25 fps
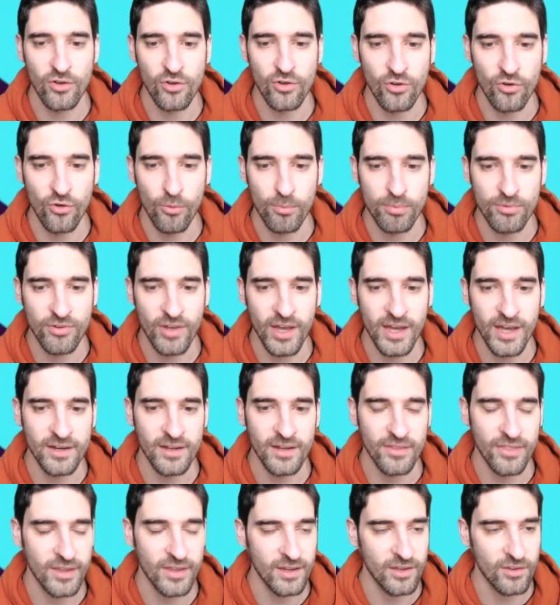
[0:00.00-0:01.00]
good upside,
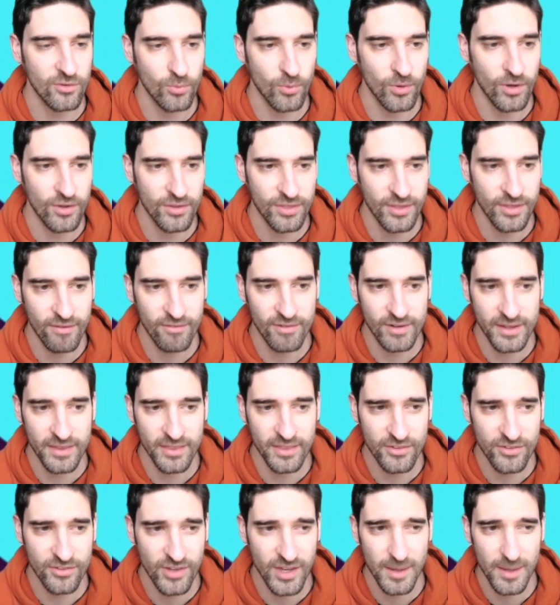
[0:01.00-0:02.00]
I think he's worth having in the
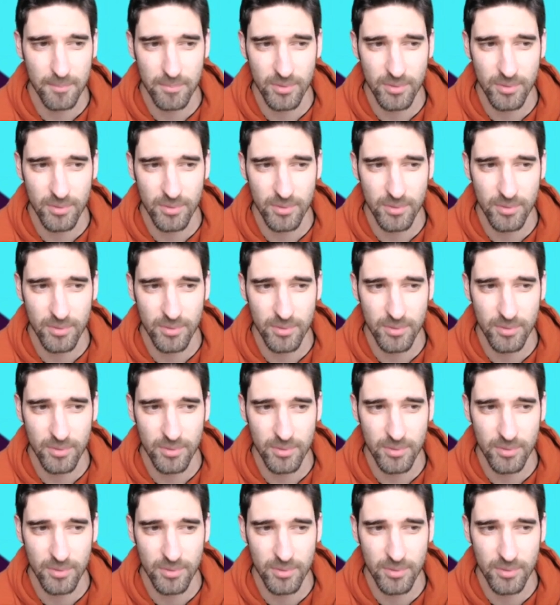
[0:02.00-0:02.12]
team.